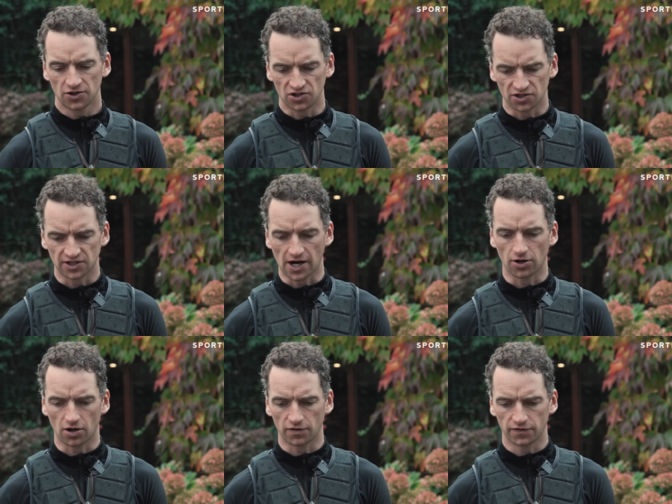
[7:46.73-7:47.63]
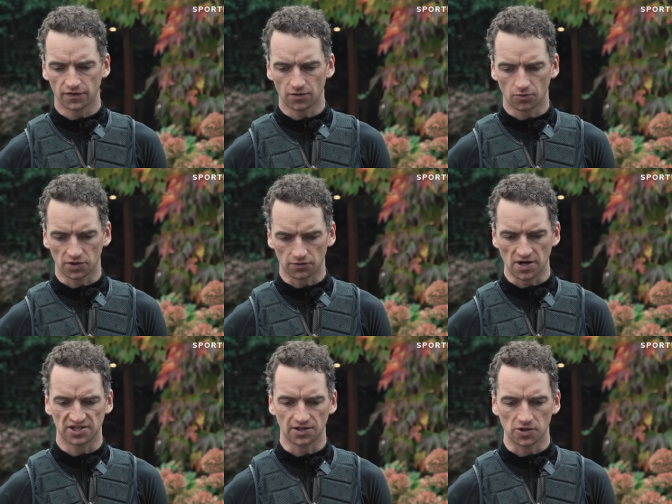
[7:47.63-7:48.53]
She'll start off with the
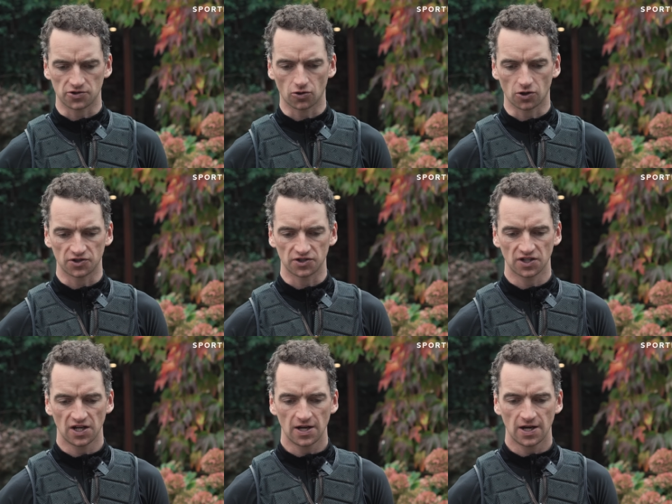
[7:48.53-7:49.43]
rest of the winter horses.